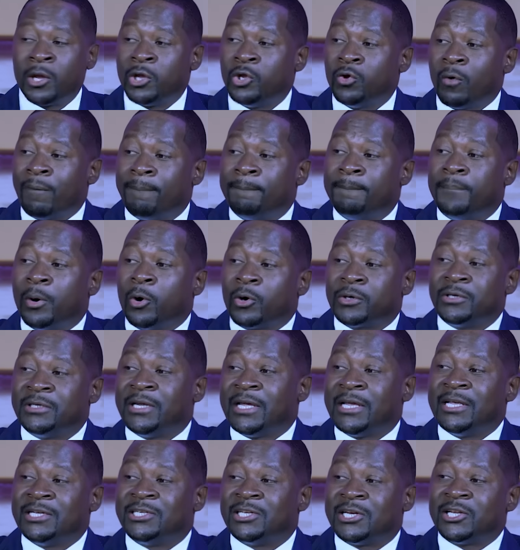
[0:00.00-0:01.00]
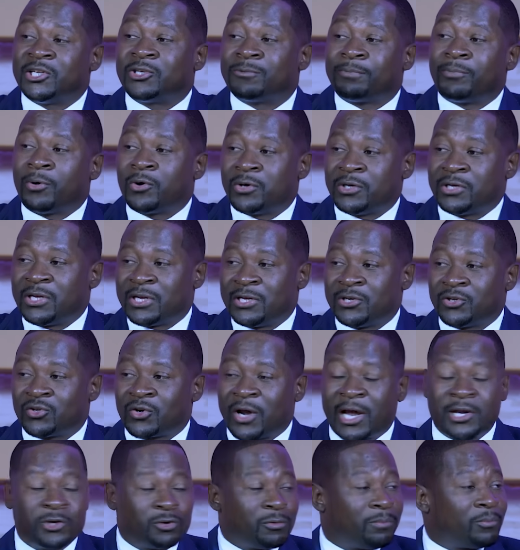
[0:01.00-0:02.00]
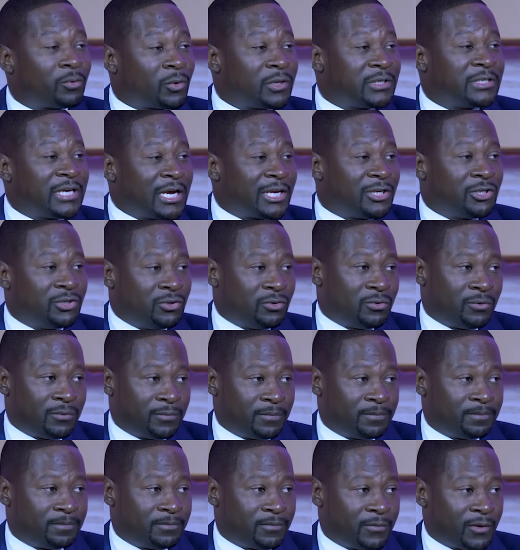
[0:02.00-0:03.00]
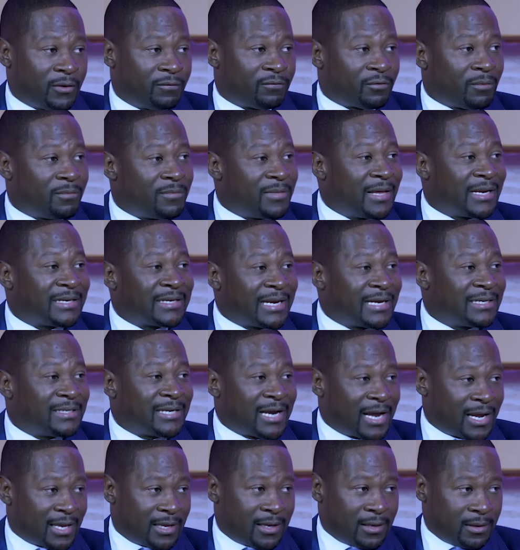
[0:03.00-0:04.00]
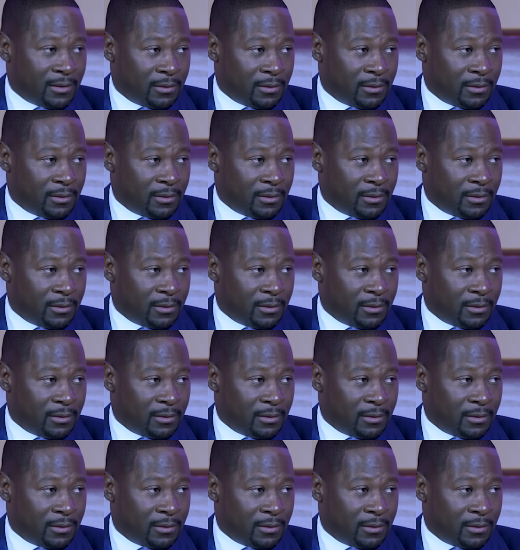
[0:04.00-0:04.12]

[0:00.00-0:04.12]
Your body is responding, trying to protect you from that attack.